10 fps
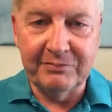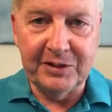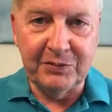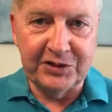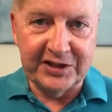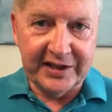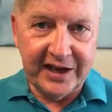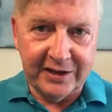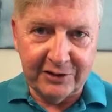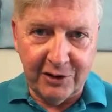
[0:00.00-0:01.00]
people just
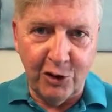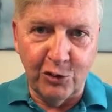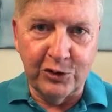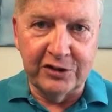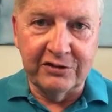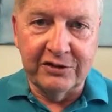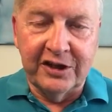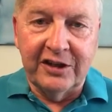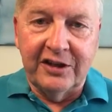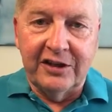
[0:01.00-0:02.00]
can't go and
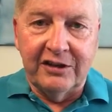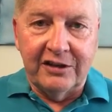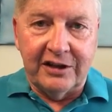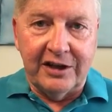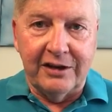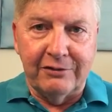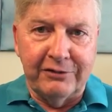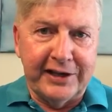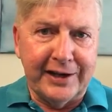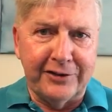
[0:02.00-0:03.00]

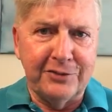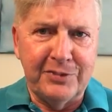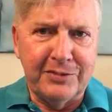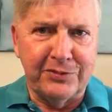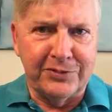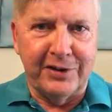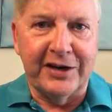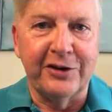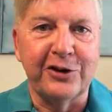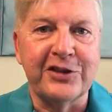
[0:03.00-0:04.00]
read other people's
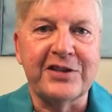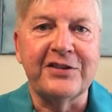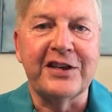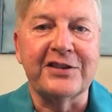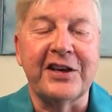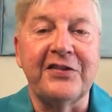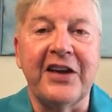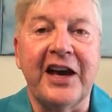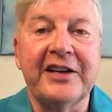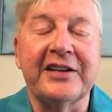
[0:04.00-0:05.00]
records and things like
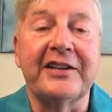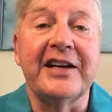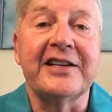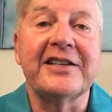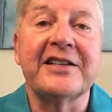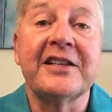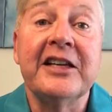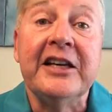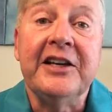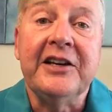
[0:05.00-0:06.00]
that unless
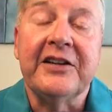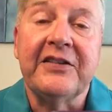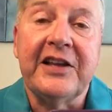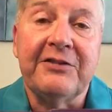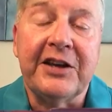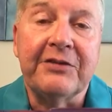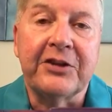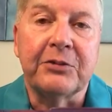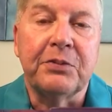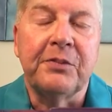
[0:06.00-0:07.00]
they've given
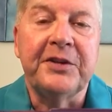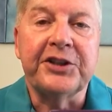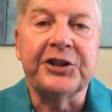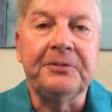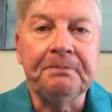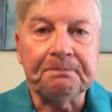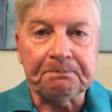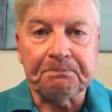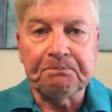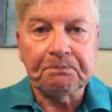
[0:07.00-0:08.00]
their permission.
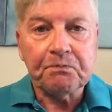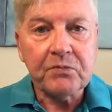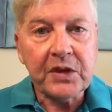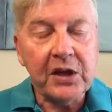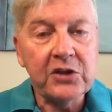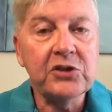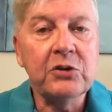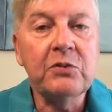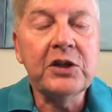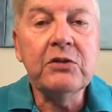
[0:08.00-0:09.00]
So
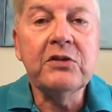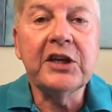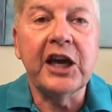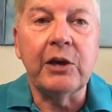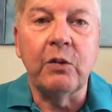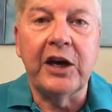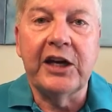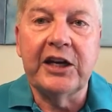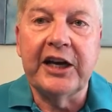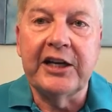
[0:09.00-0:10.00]
I went through the gateway,